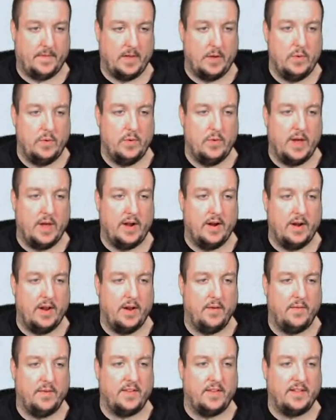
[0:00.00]
Ooh, I don't know.
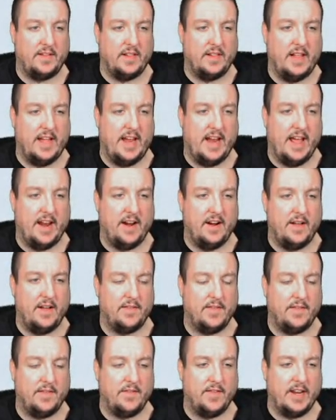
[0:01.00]
That was a delay. I don't know
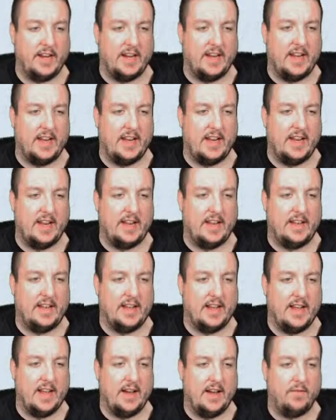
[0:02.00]
if I'm going to get it in
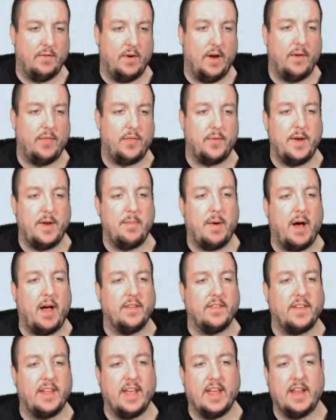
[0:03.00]
time. Well, three
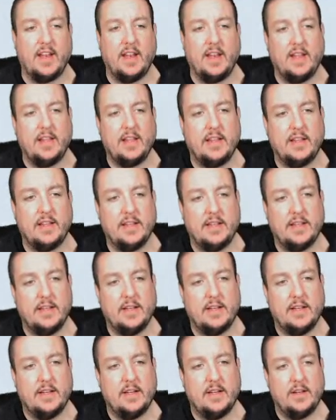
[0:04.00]
balls again.
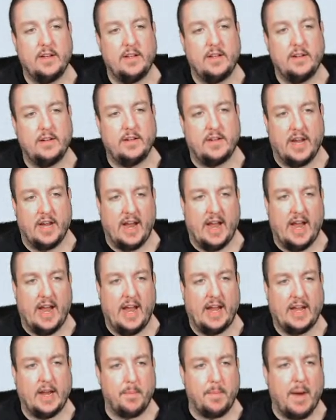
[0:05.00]

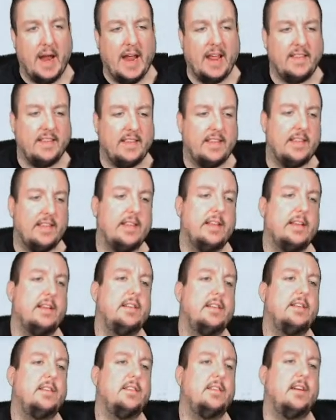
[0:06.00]
Take your base.
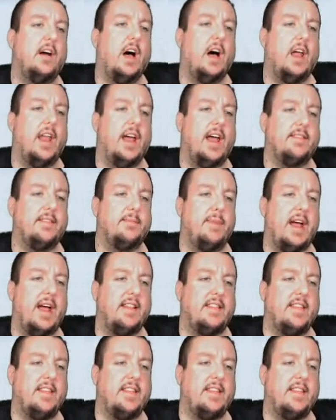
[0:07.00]
Oh, that's bad